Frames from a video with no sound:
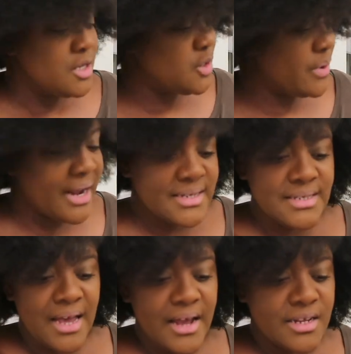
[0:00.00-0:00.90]
So what I
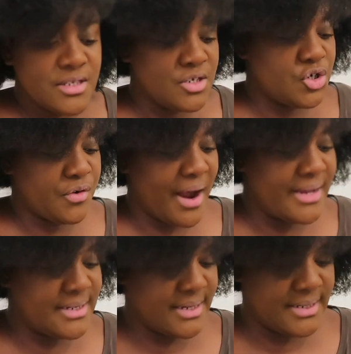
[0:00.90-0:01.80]
decided to
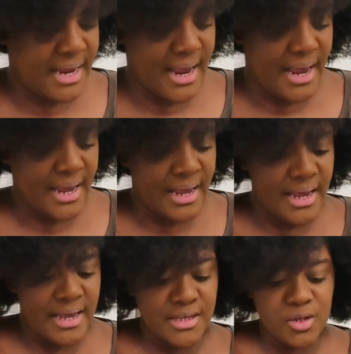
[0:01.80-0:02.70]
try today
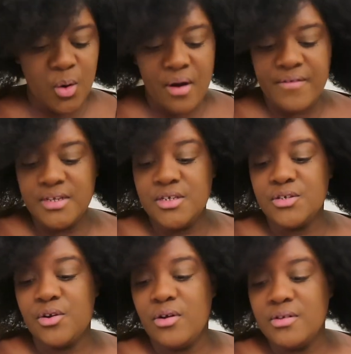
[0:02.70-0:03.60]
is
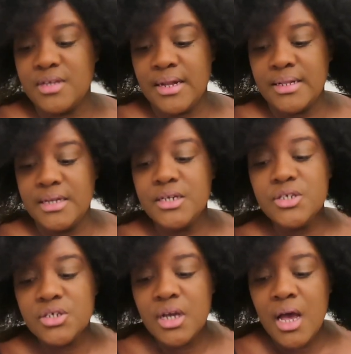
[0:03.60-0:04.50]
ORS's Curls
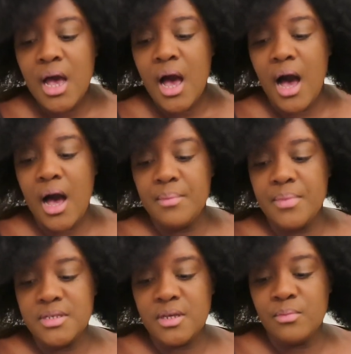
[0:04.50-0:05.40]
Unleashed.
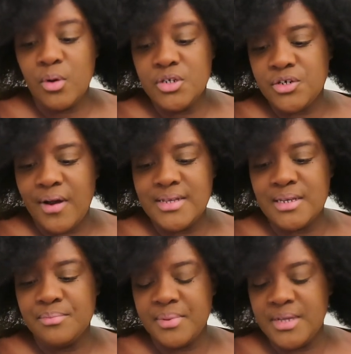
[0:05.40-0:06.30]
It's a
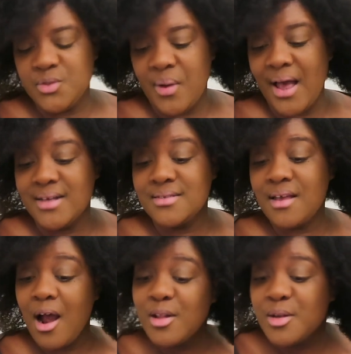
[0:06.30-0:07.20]
moisturizing beeswax
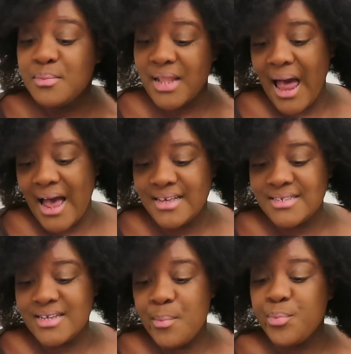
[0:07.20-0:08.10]
color
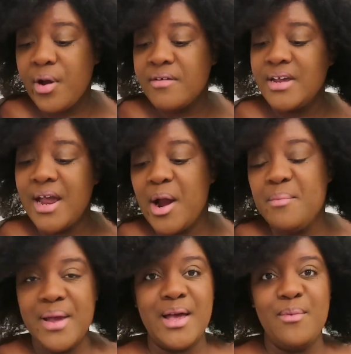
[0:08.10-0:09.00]
blast temporary hair
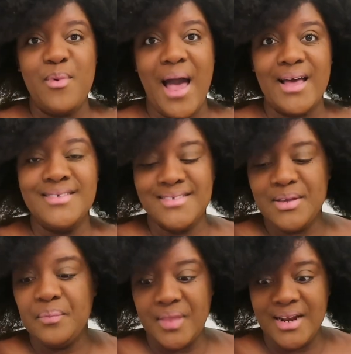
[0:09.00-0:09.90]
makeup wax.
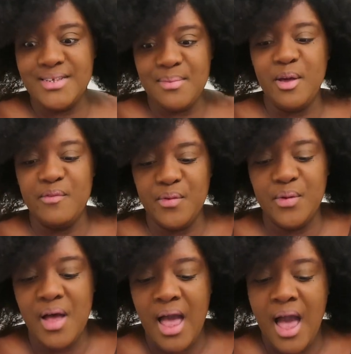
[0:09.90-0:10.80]
That is a mouthful.